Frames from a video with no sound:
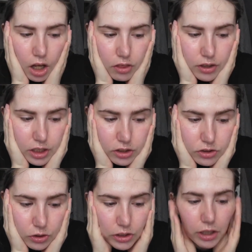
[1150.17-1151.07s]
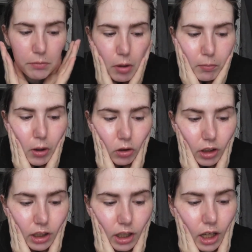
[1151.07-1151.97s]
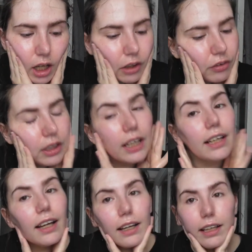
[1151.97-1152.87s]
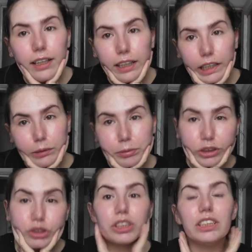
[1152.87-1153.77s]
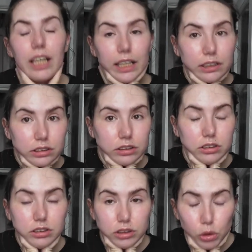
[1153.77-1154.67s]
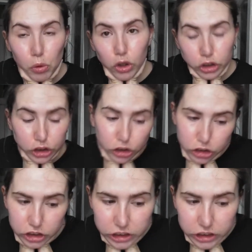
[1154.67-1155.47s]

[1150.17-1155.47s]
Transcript: The sodium polyacrylic helps retain the water on your